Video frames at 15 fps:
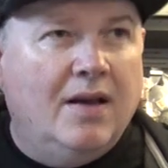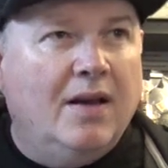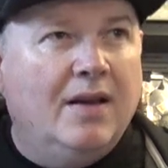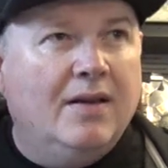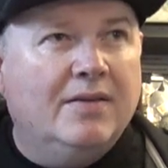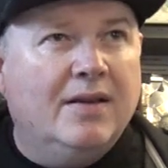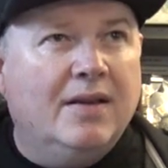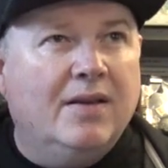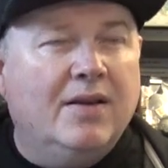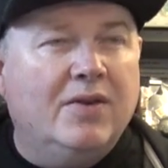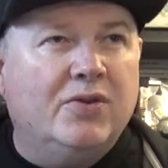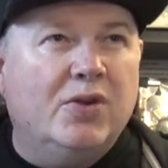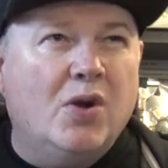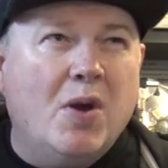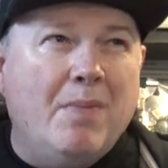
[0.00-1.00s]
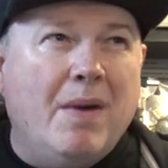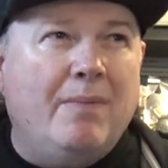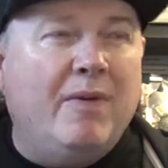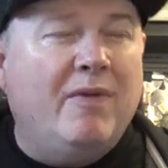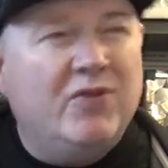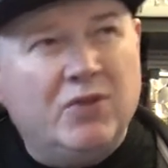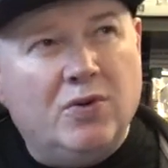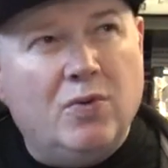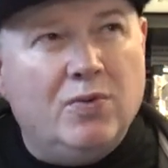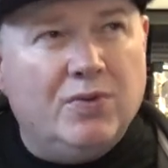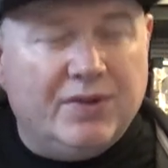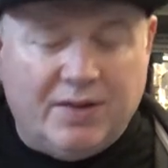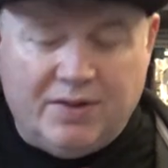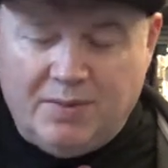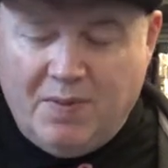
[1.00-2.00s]
it's a shoot 'em up of
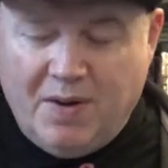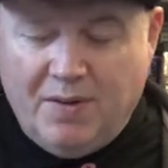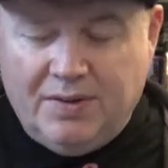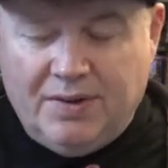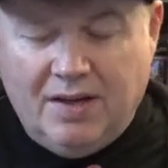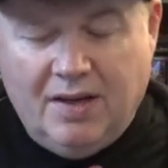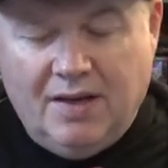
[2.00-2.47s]
sorts, I suppose.